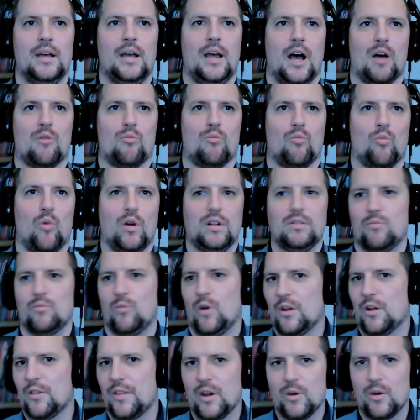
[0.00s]
Uh, what
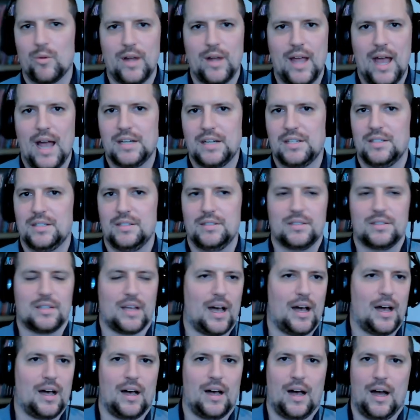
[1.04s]
what are their reactions?
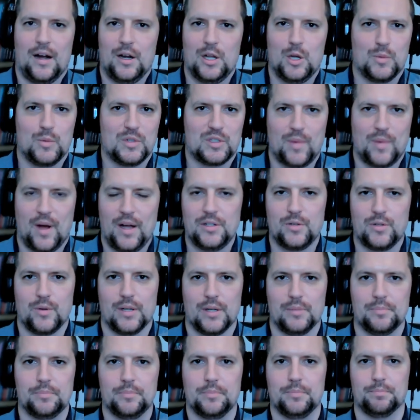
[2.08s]
How do you respond to
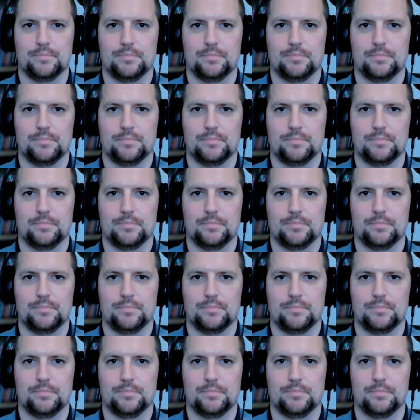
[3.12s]
it?